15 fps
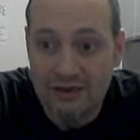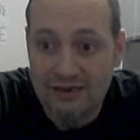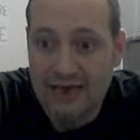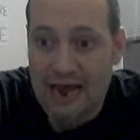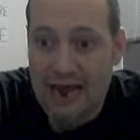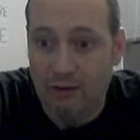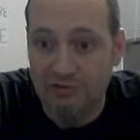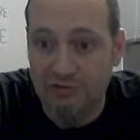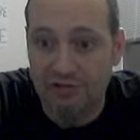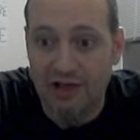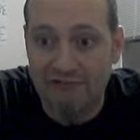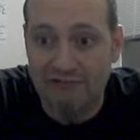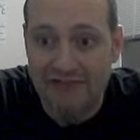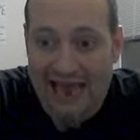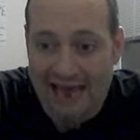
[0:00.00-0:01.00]
I would
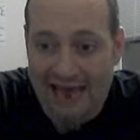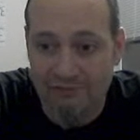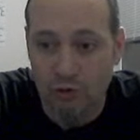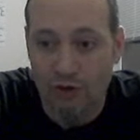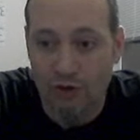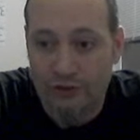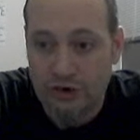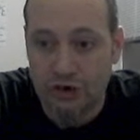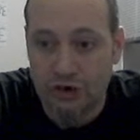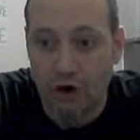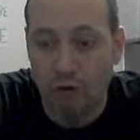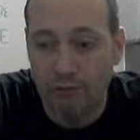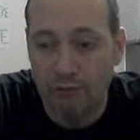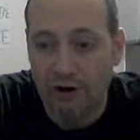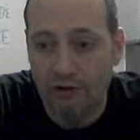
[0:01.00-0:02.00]
love to have you on the
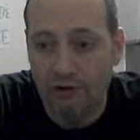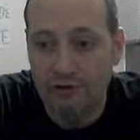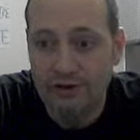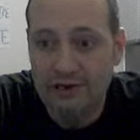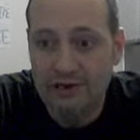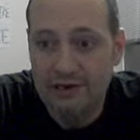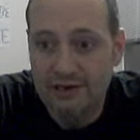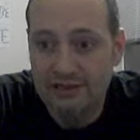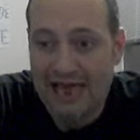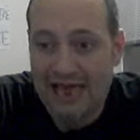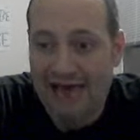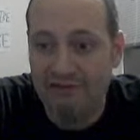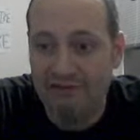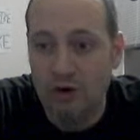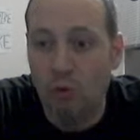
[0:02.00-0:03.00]
show, bro.
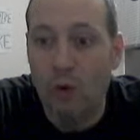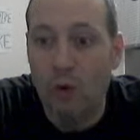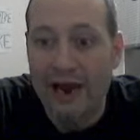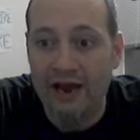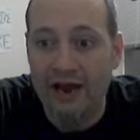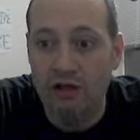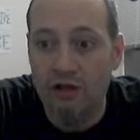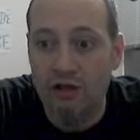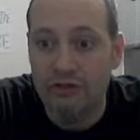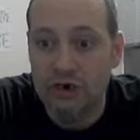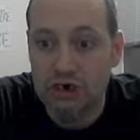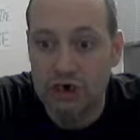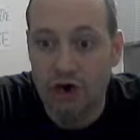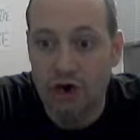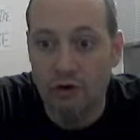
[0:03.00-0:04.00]
Having a whale on the
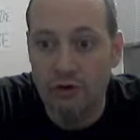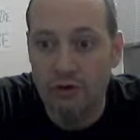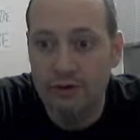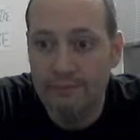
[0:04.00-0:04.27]
show,